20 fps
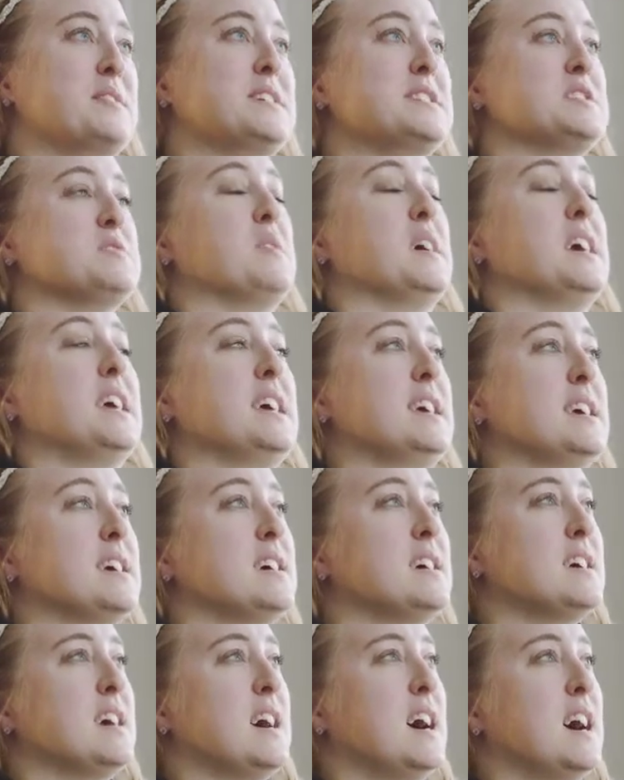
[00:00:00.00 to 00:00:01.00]
reason why
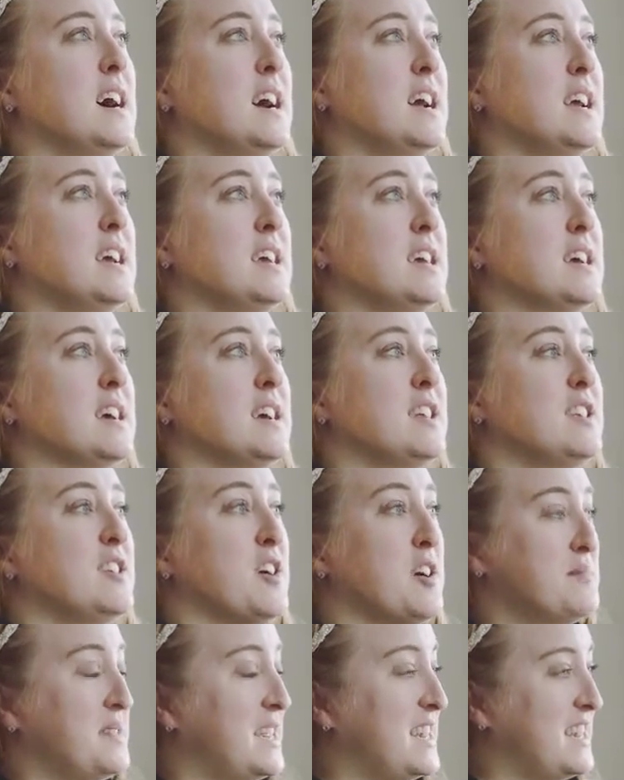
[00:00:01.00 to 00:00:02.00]
I
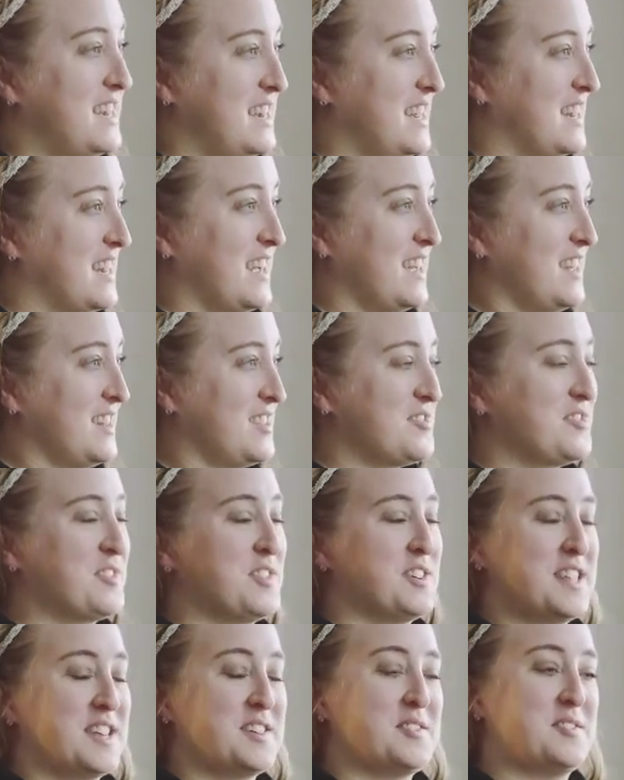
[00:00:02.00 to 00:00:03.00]
nominated Anita
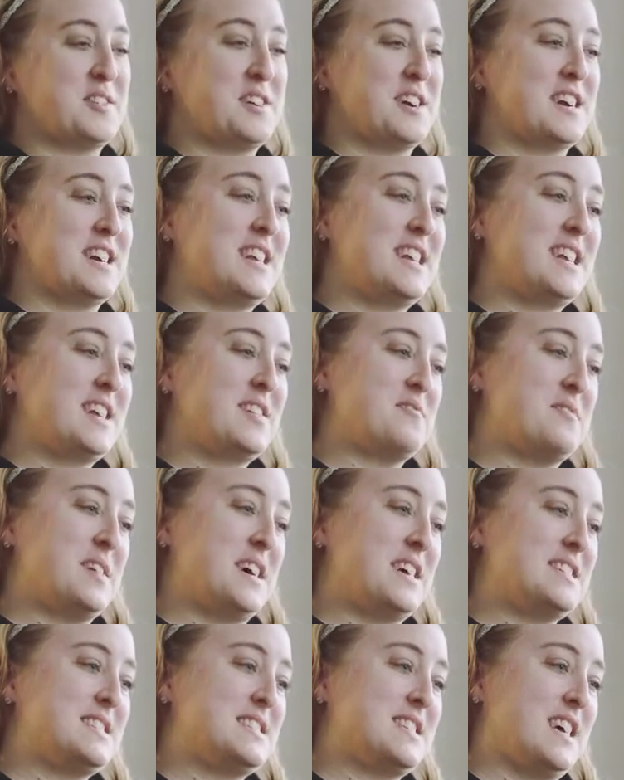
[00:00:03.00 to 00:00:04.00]
for the award
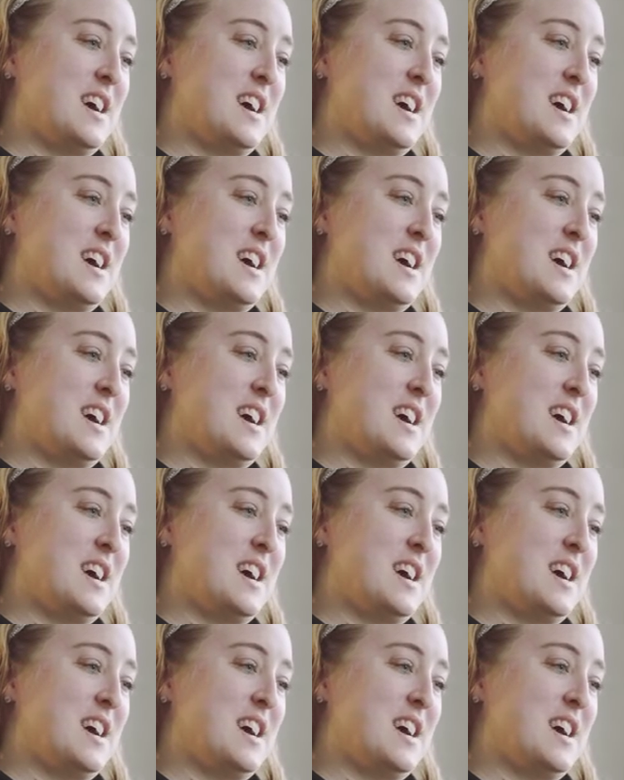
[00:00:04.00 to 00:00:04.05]
was,